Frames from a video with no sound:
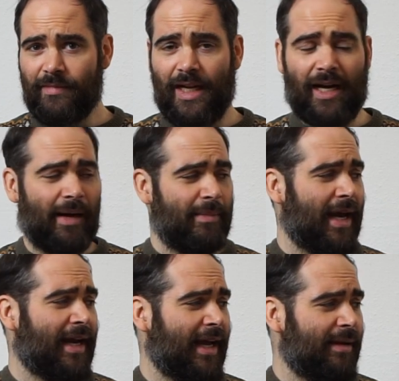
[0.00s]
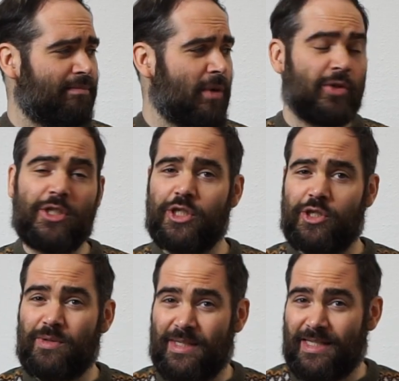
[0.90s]
And I mostly just
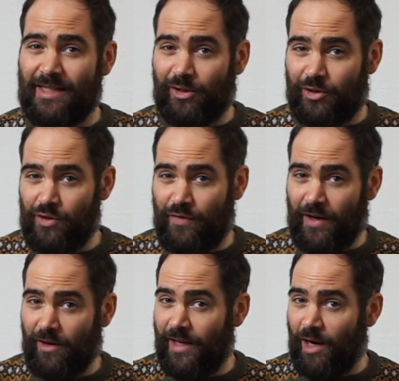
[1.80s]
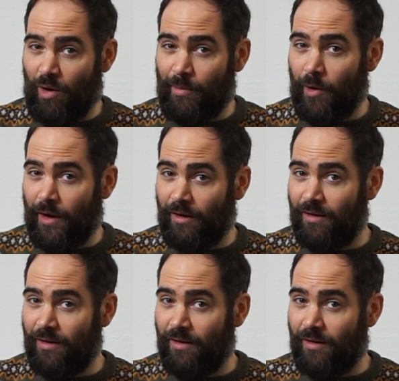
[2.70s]
use this little 2-finger lick where I'm going.